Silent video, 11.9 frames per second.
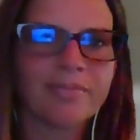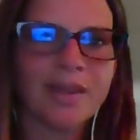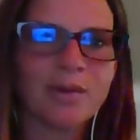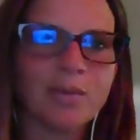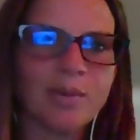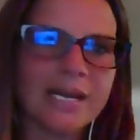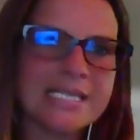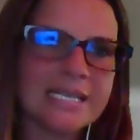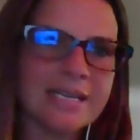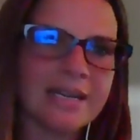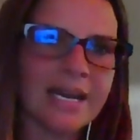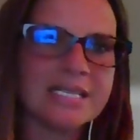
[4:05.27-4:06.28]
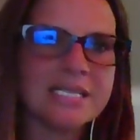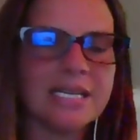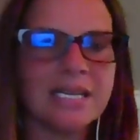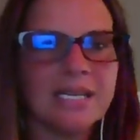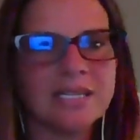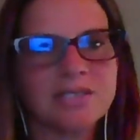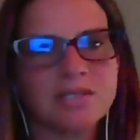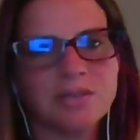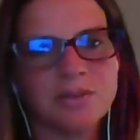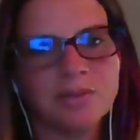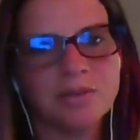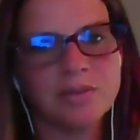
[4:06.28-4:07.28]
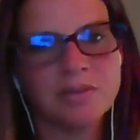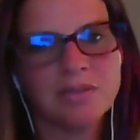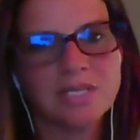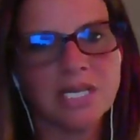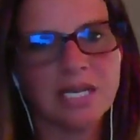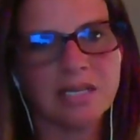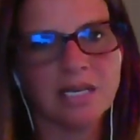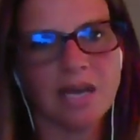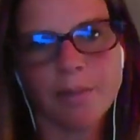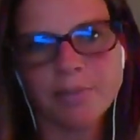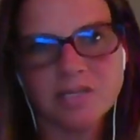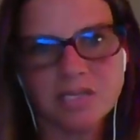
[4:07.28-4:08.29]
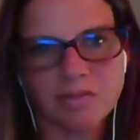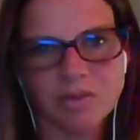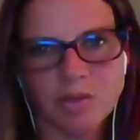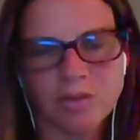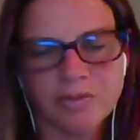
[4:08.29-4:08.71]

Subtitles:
what I did in IT to take the opposite role